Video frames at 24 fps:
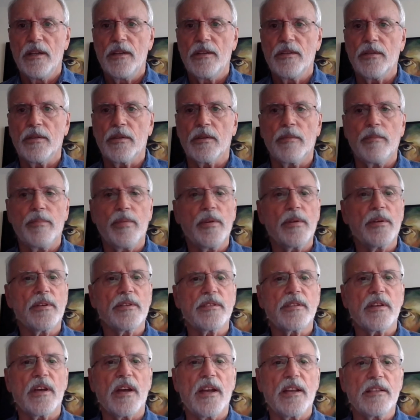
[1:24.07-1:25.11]
to computer
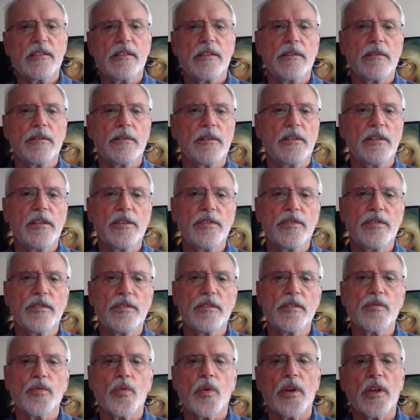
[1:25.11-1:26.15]
science
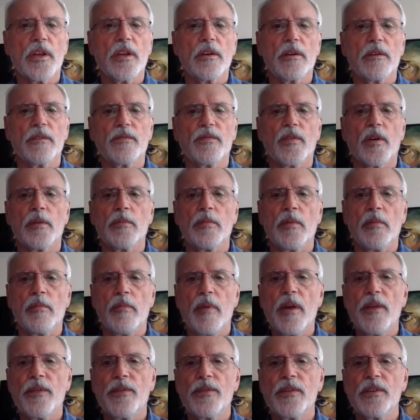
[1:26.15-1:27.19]
theoreticians working on formal
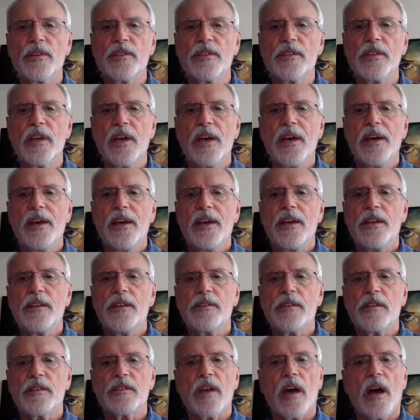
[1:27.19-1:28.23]
methods is
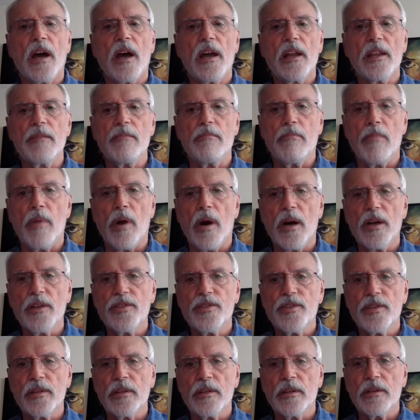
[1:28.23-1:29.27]
its highly
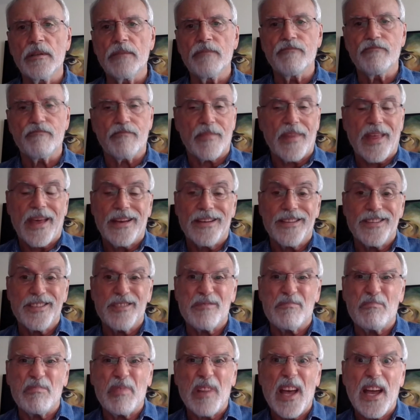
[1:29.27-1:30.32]
modular, that is,
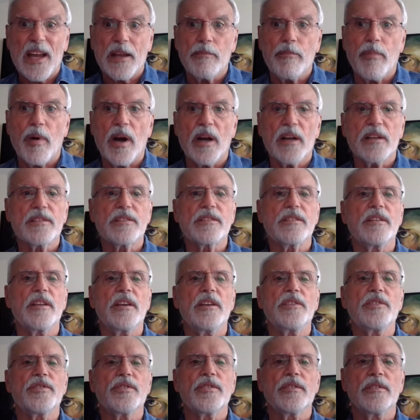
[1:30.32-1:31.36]
black box
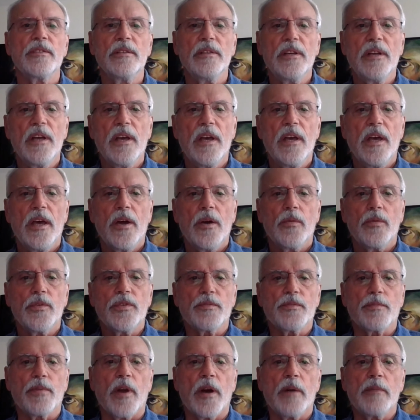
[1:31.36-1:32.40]
nature,
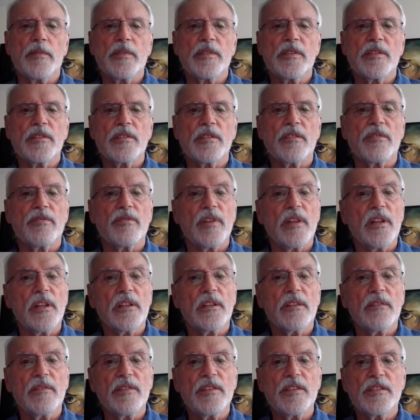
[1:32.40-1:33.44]
which promises a
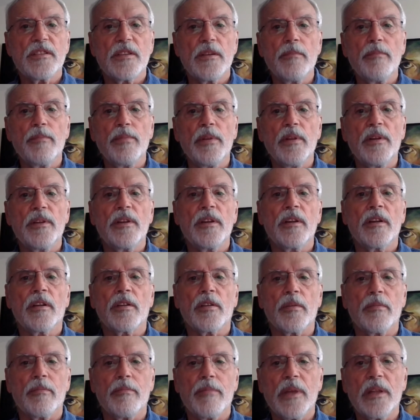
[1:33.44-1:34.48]
relatively simple and
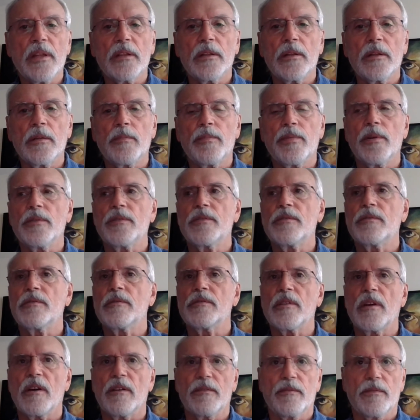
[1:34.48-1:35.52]
incremental approach to
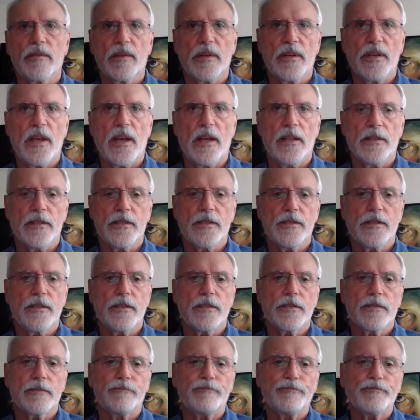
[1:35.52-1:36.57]
software
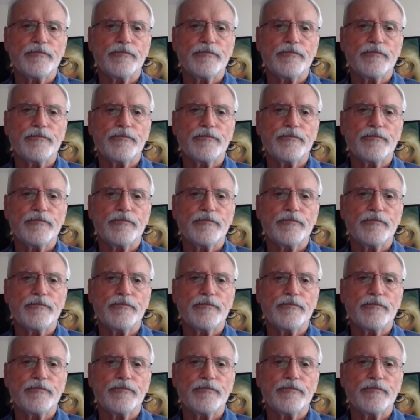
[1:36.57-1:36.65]
analysis.